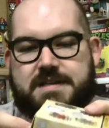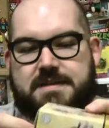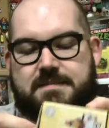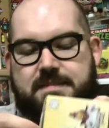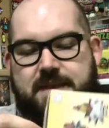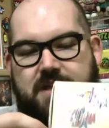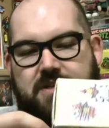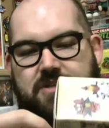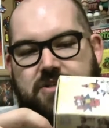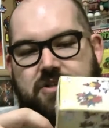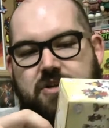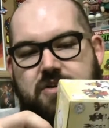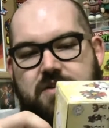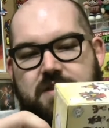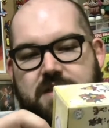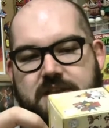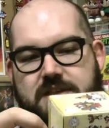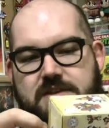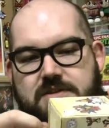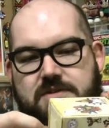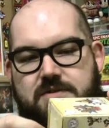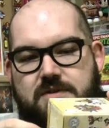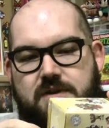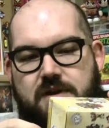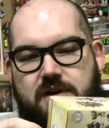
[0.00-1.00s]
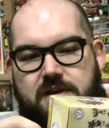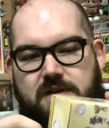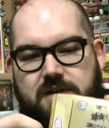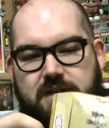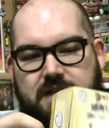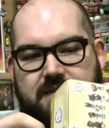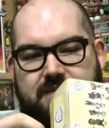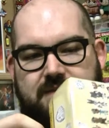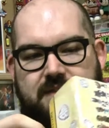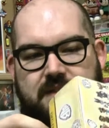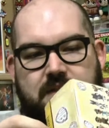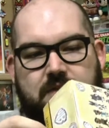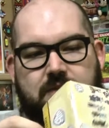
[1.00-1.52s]
to make sure that you are
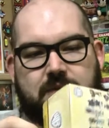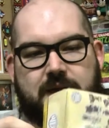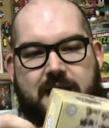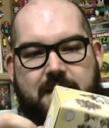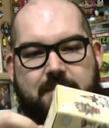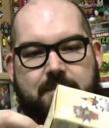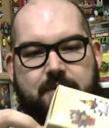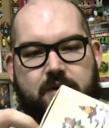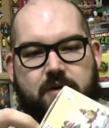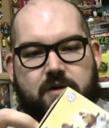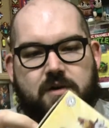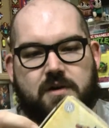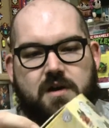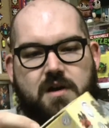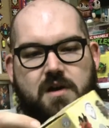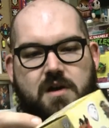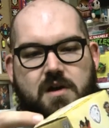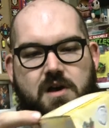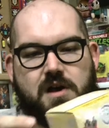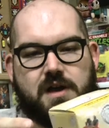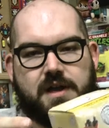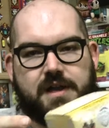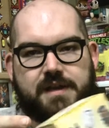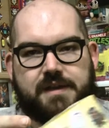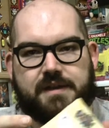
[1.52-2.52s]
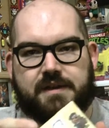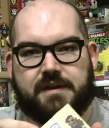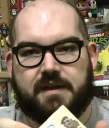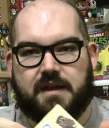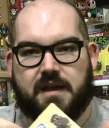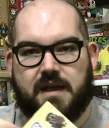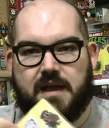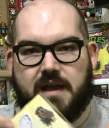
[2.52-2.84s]
leaving the wrapper on.